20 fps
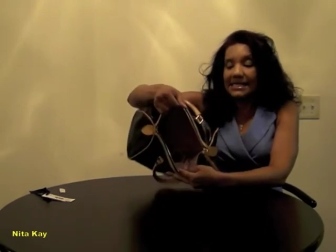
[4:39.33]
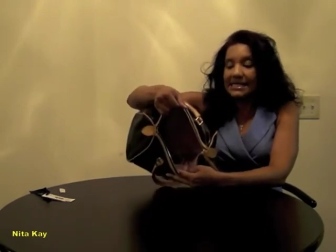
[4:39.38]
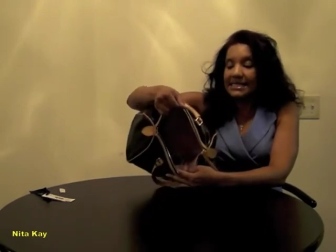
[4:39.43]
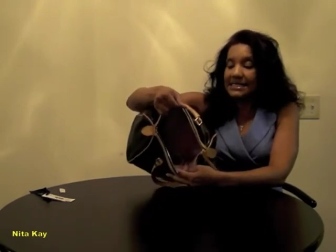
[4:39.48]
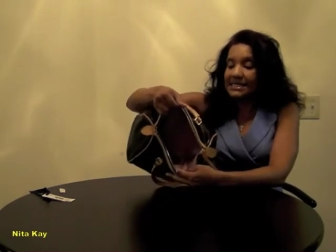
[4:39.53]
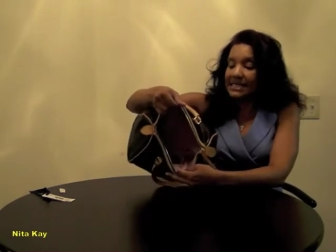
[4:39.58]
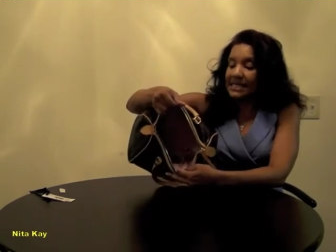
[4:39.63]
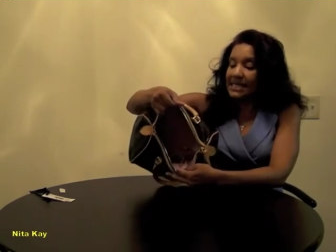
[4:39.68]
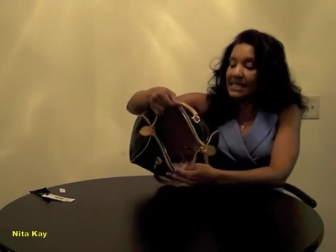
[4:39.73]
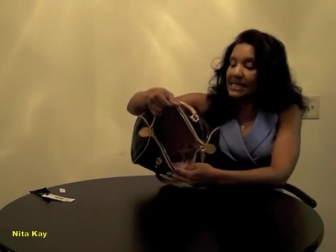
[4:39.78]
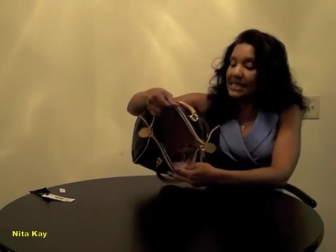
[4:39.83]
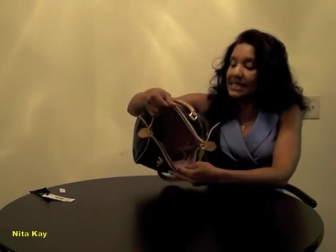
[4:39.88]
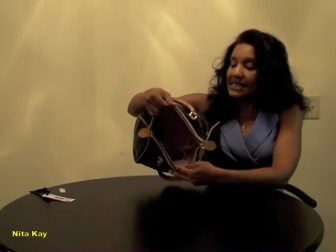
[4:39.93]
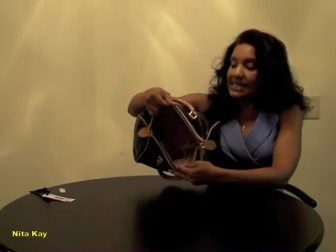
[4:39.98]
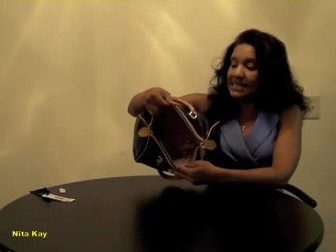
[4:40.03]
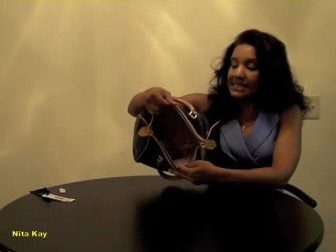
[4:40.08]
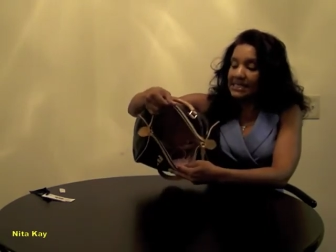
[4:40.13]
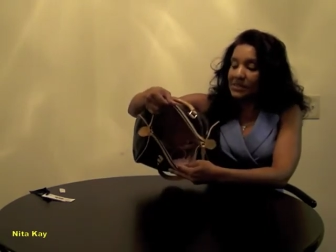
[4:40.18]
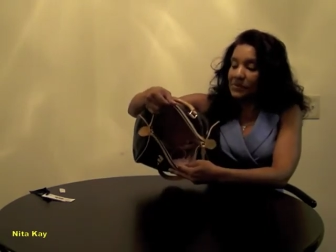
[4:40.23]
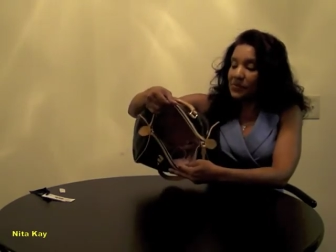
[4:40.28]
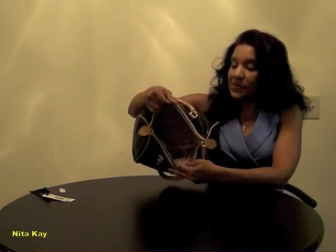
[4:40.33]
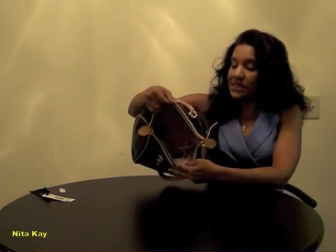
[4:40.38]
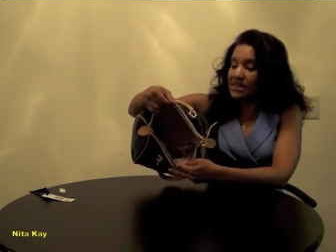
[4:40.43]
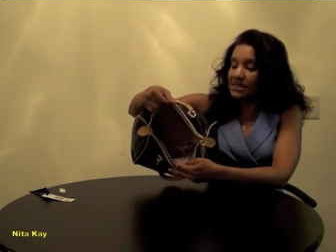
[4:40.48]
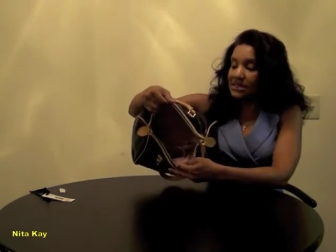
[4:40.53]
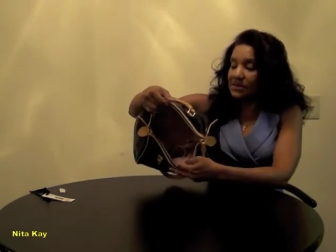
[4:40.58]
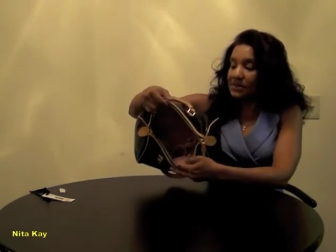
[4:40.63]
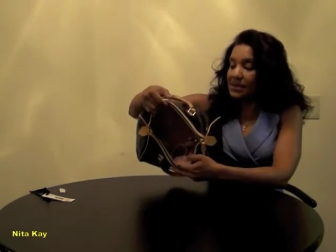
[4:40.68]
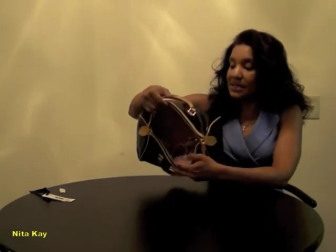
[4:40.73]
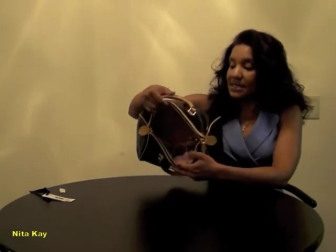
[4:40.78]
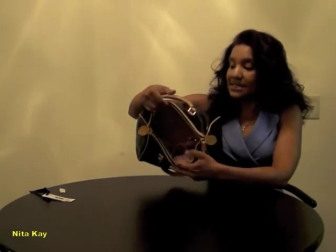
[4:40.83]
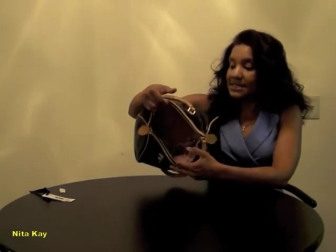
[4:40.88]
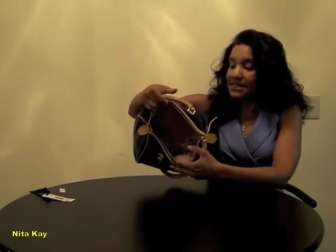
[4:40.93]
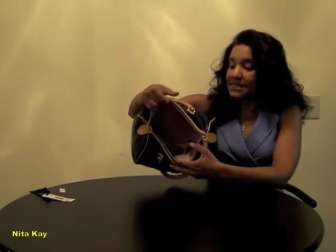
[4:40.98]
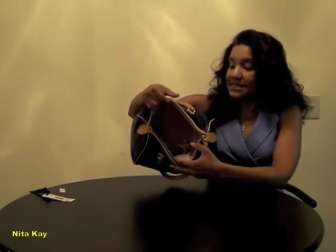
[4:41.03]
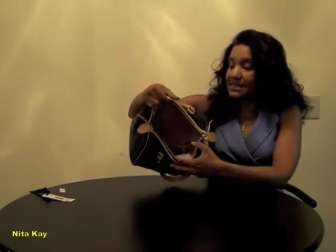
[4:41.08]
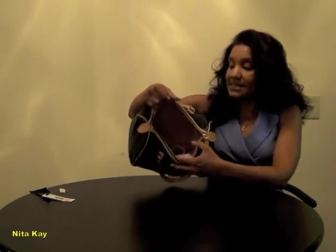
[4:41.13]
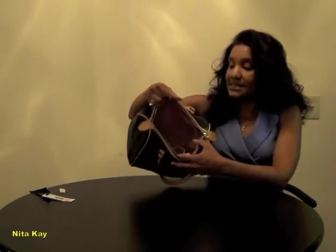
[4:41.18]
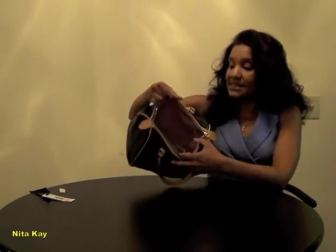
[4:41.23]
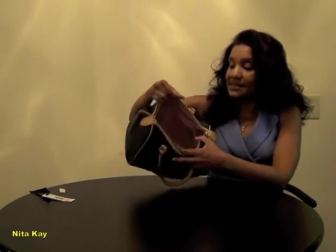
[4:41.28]
It's clean as a whistle. I
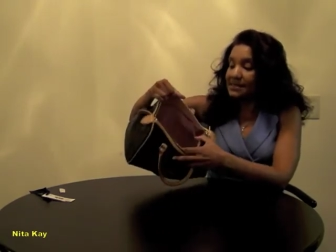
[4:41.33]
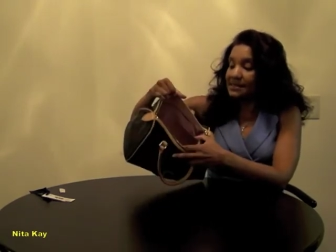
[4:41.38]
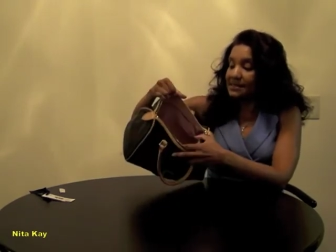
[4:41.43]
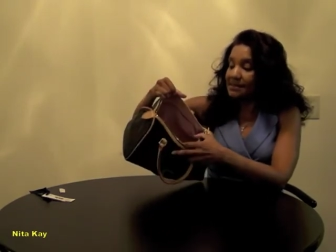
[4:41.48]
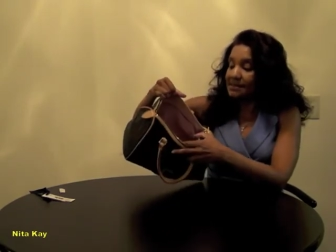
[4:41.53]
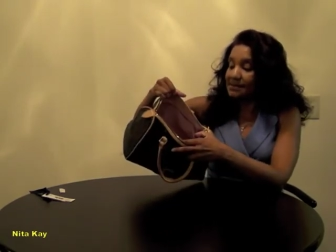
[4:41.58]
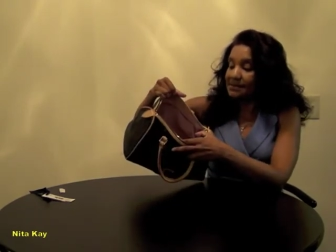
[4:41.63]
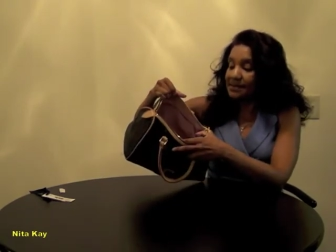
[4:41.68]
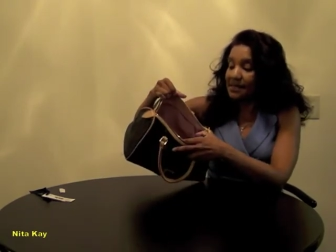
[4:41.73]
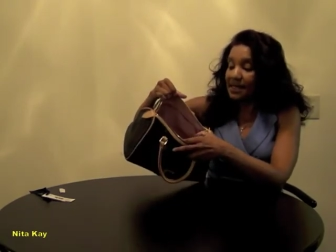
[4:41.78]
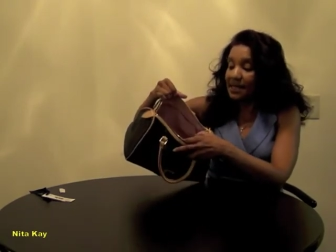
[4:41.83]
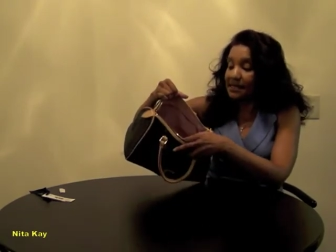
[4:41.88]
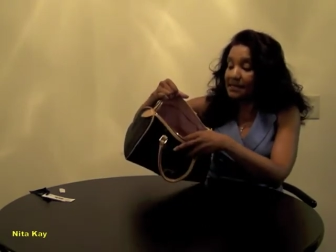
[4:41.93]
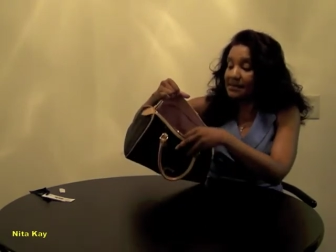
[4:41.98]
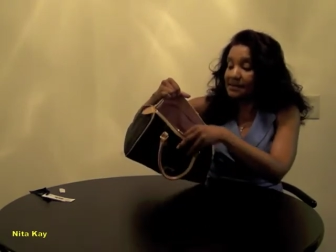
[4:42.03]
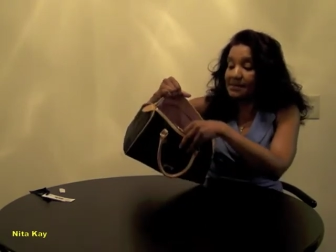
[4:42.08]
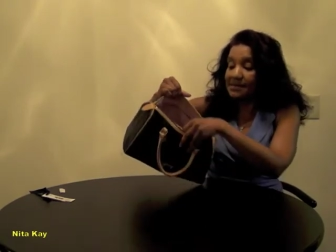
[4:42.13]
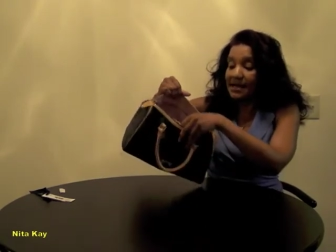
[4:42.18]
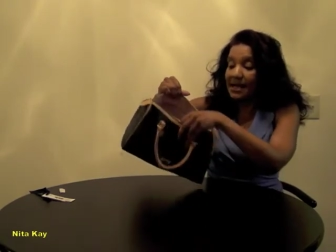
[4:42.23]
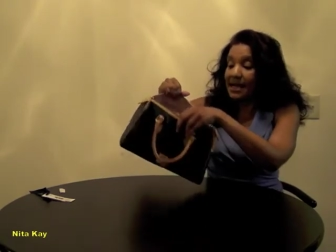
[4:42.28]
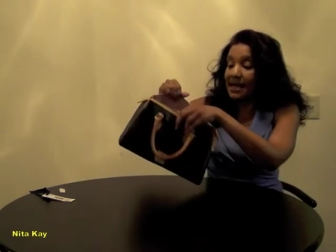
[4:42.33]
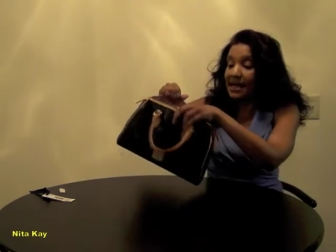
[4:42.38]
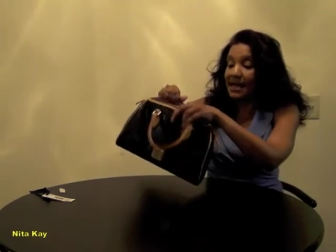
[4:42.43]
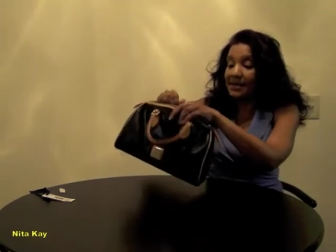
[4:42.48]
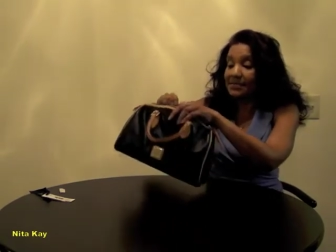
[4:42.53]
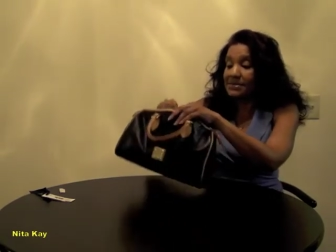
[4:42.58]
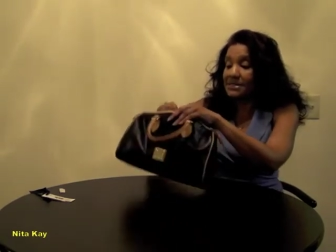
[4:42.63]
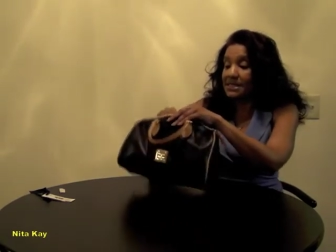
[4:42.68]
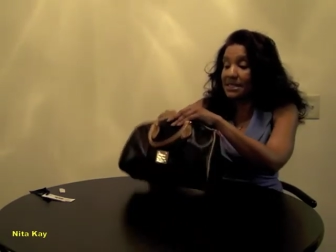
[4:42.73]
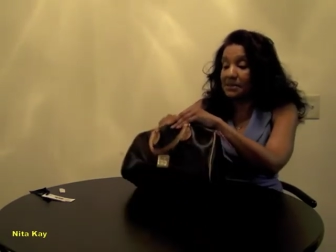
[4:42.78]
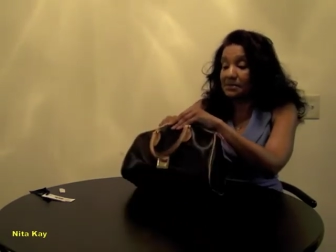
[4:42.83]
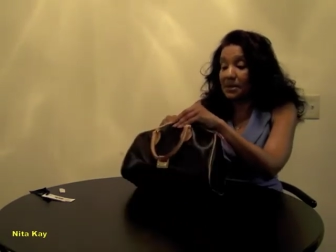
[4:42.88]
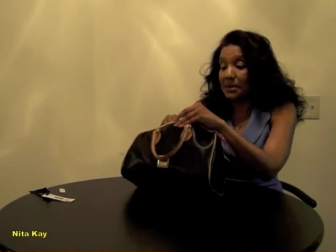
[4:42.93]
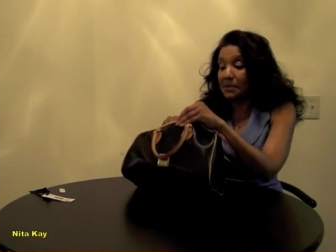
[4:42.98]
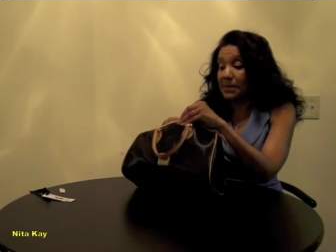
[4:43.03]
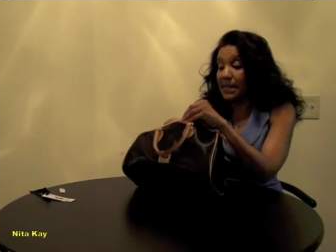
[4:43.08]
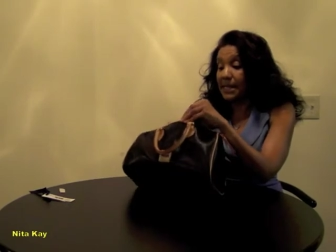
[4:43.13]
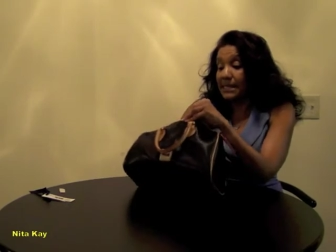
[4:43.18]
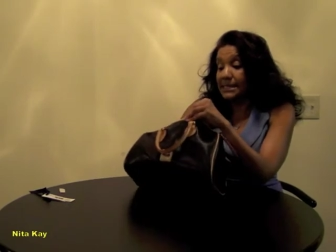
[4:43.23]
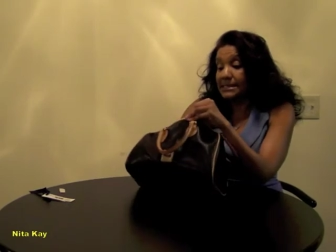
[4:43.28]
have to keep my
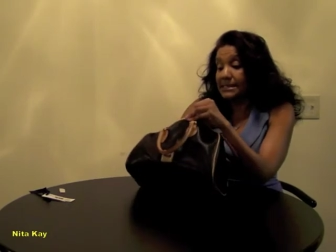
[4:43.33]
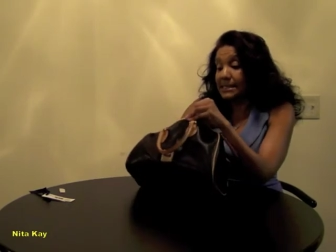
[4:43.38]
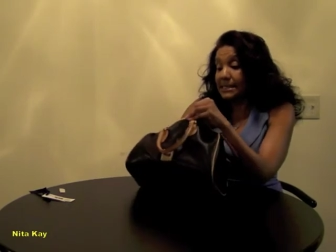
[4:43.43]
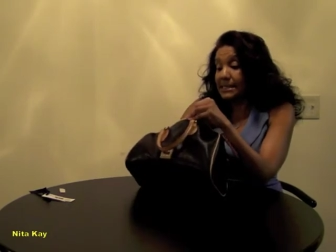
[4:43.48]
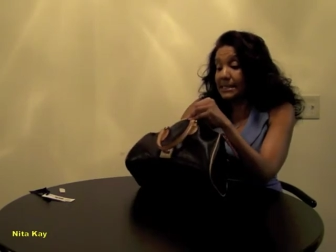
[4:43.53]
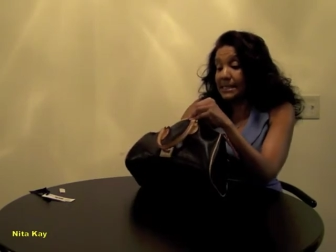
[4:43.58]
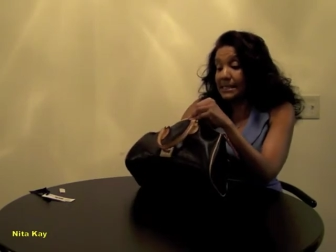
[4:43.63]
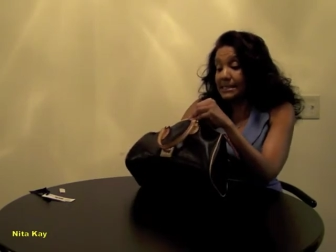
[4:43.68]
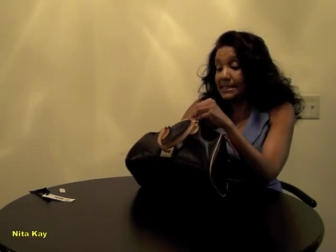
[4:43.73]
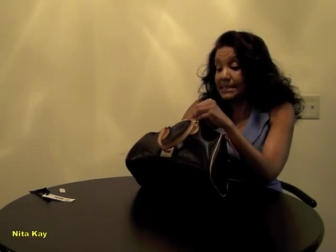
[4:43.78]
bags clean.